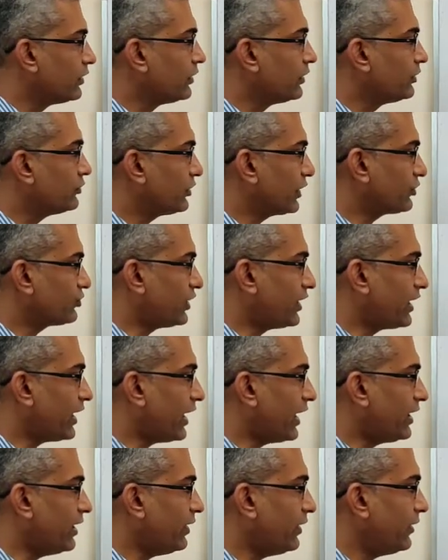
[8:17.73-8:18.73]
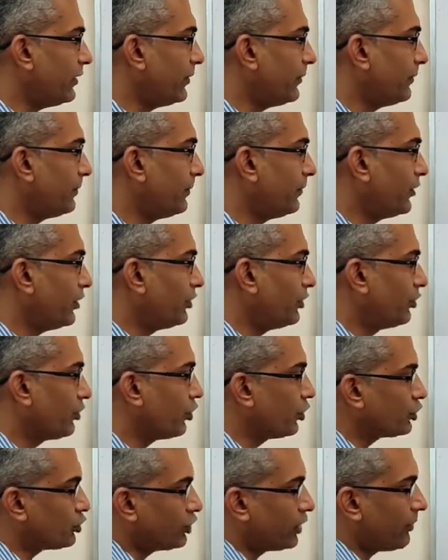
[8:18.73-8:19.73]
6 and 9, you
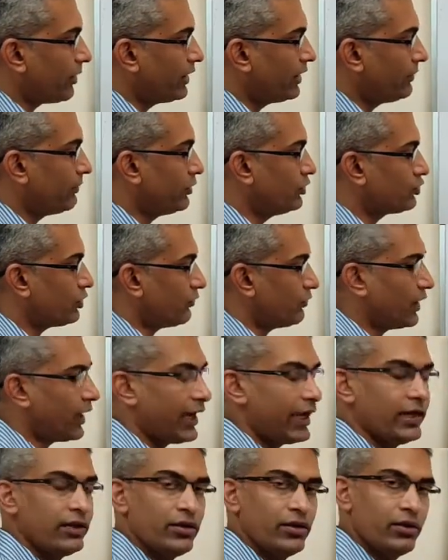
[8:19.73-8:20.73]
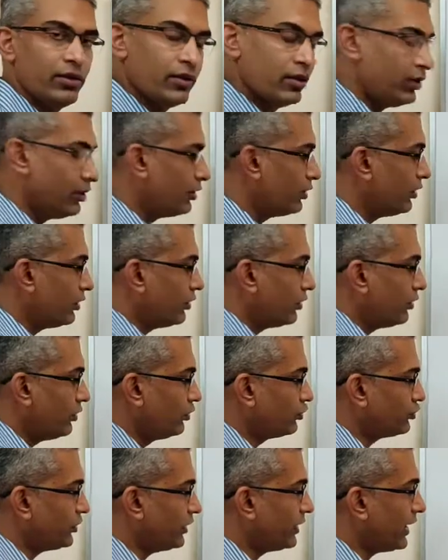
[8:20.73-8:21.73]
go through the multiples of 9, you
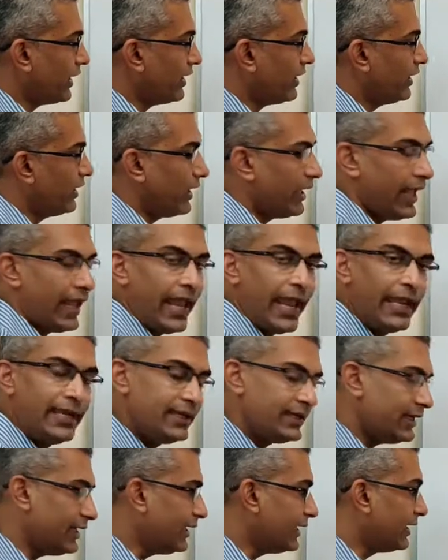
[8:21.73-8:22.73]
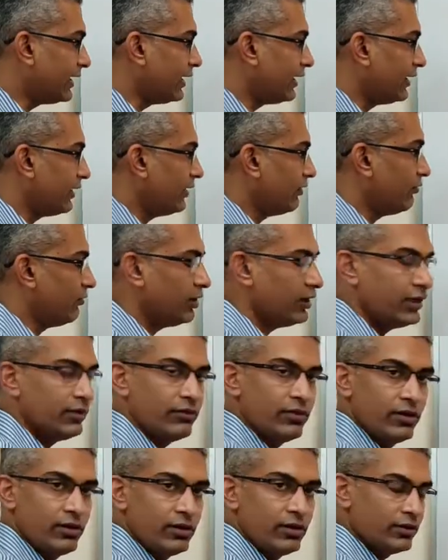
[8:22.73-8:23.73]
see that 18,
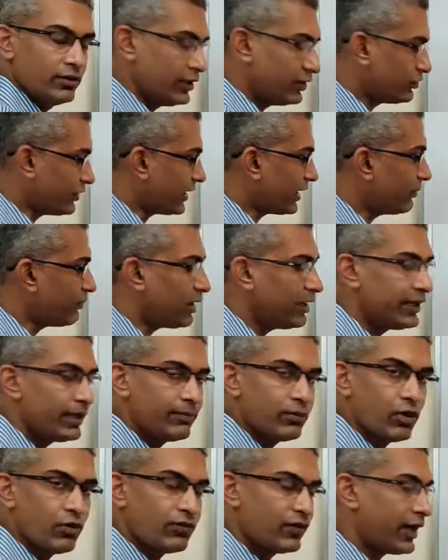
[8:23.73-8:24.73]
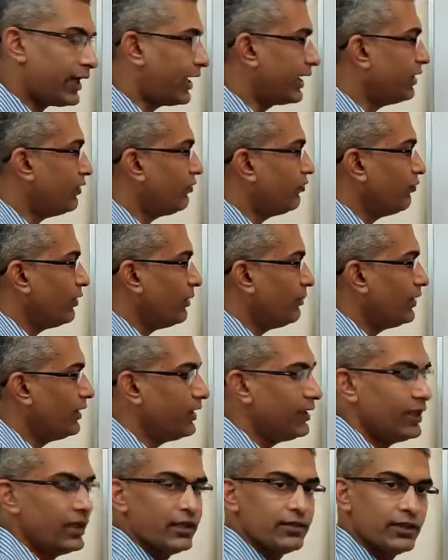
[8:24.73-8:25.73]
the second multiple of 9 will
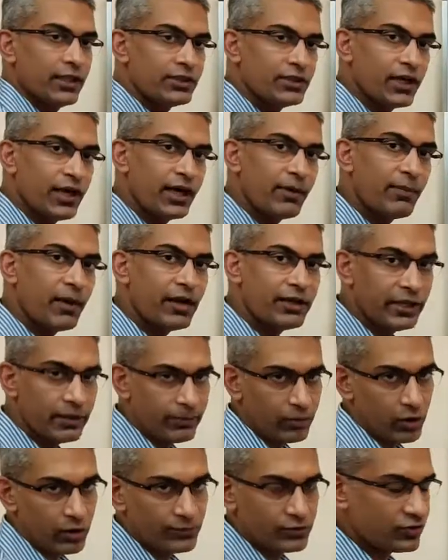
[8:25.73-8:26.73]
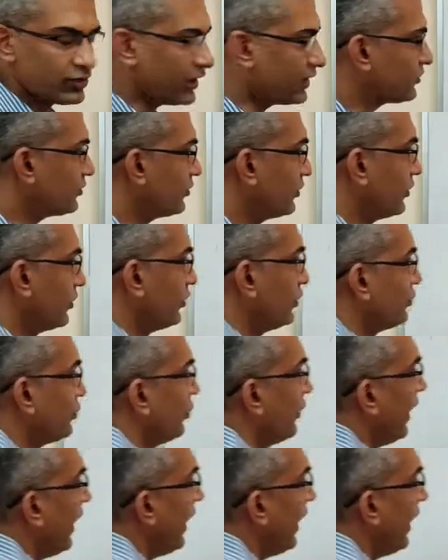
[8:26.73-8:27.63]
be the third multiple of 6. So